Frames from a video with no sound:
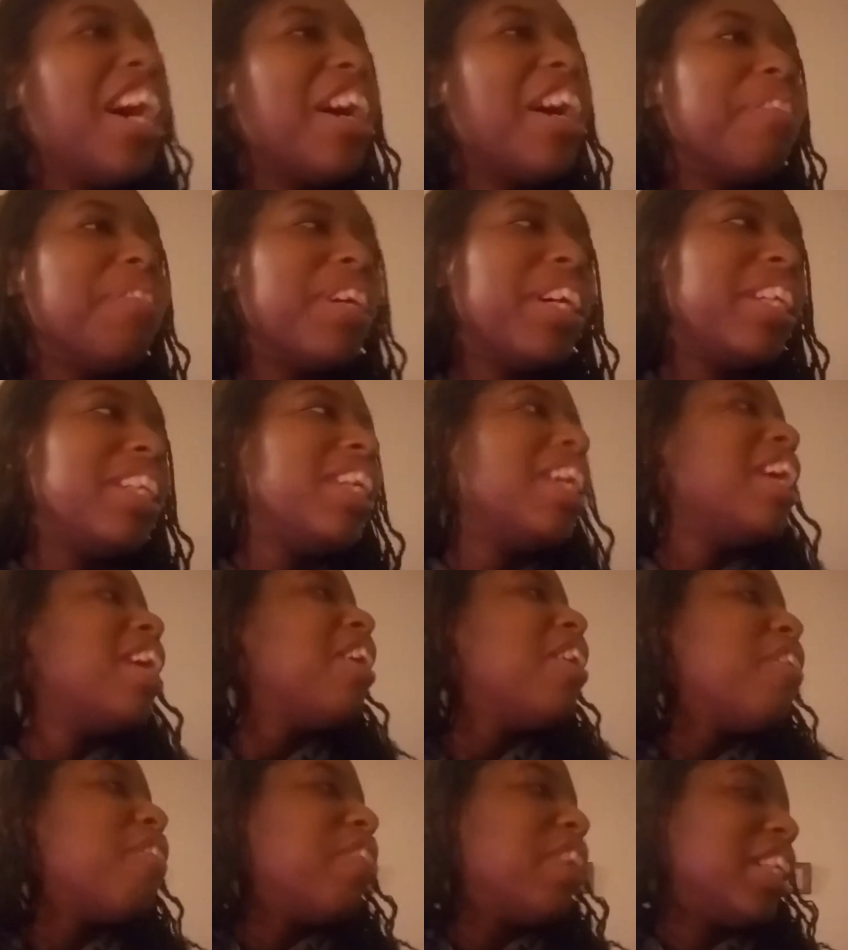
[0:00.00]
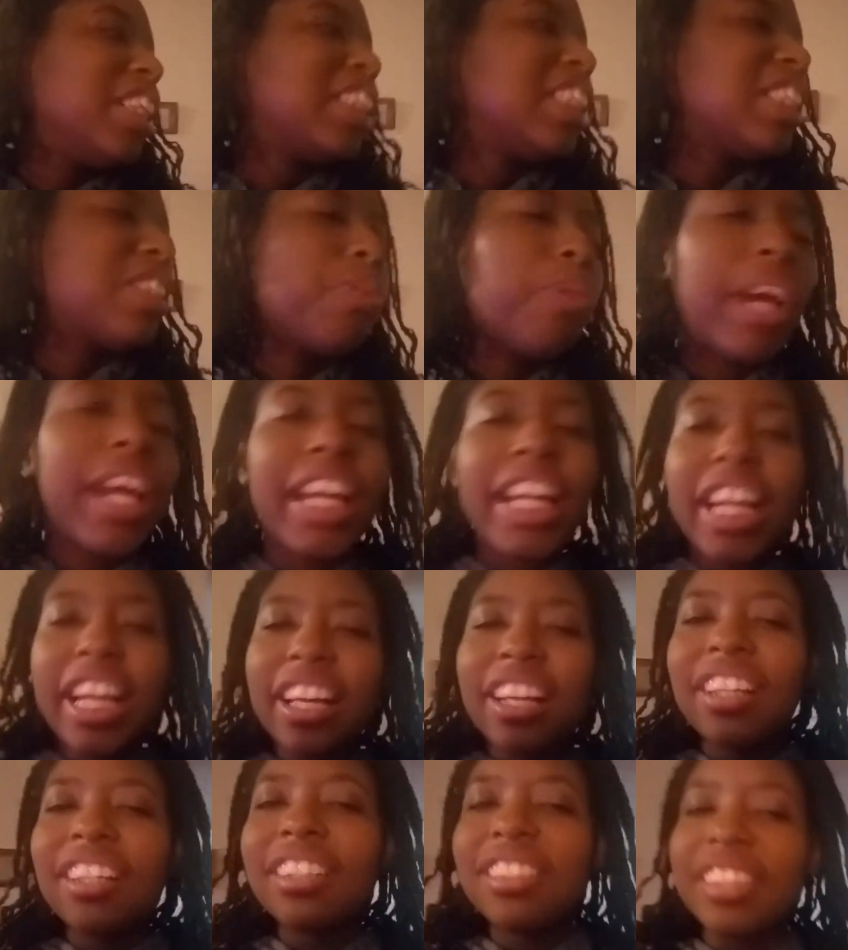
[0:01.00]
no, but we're just
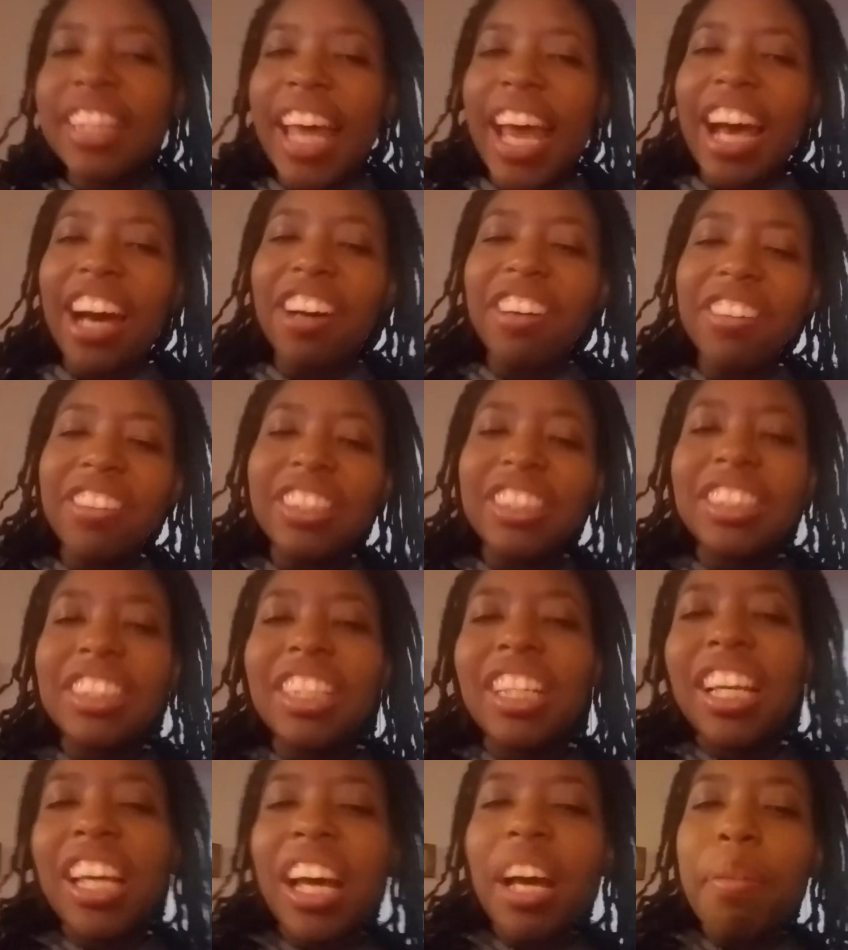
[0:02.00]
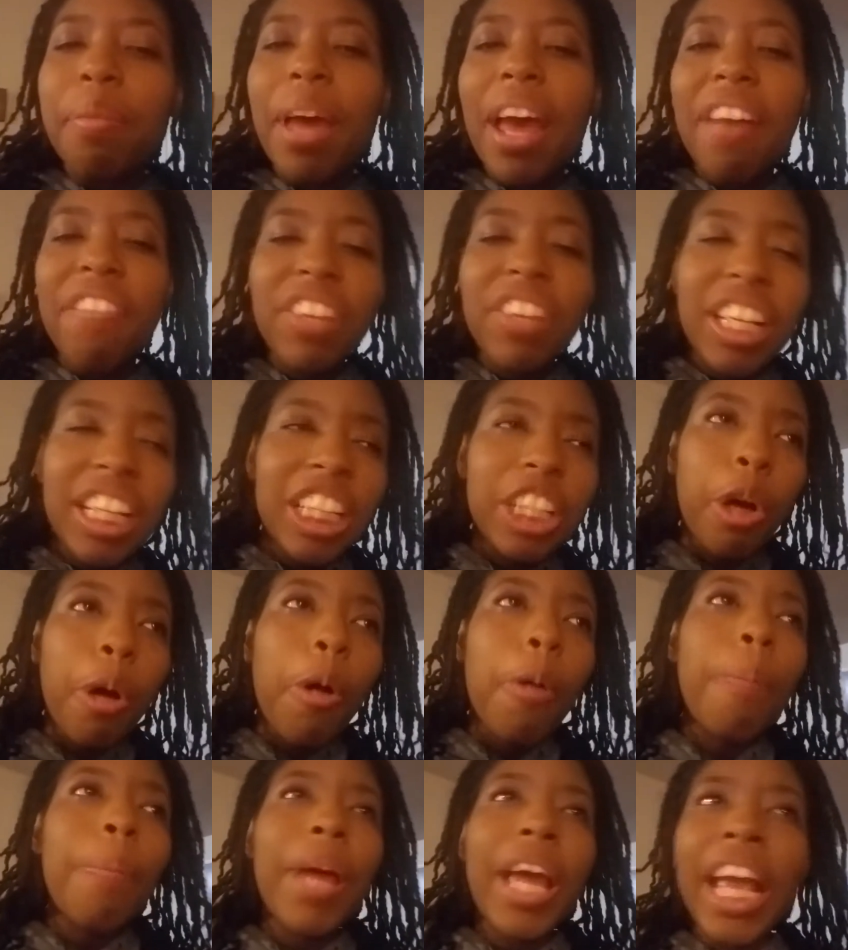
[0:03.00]
waiting now and I'm having a
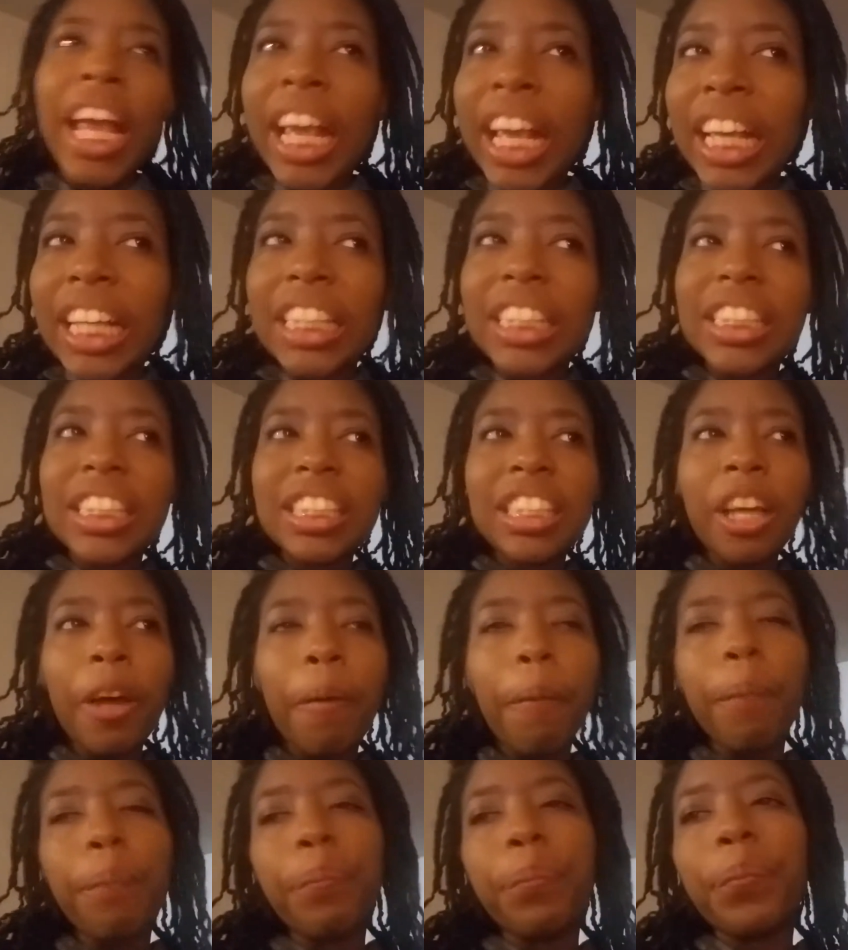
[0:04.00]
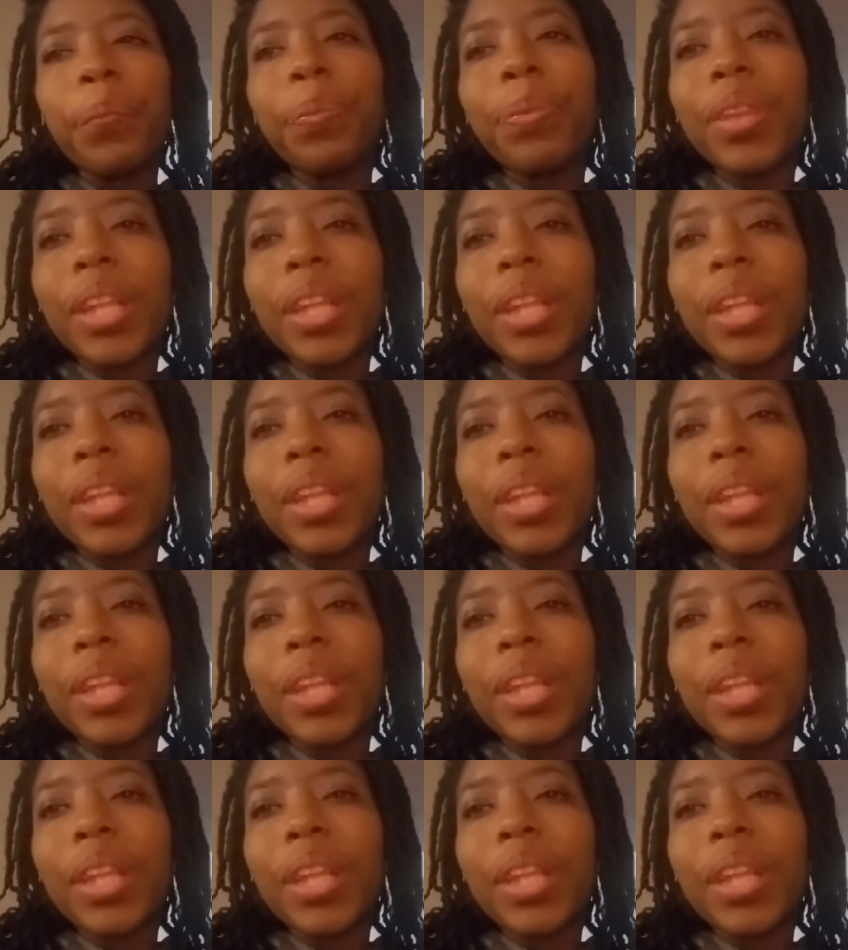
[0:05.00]
little pain, so.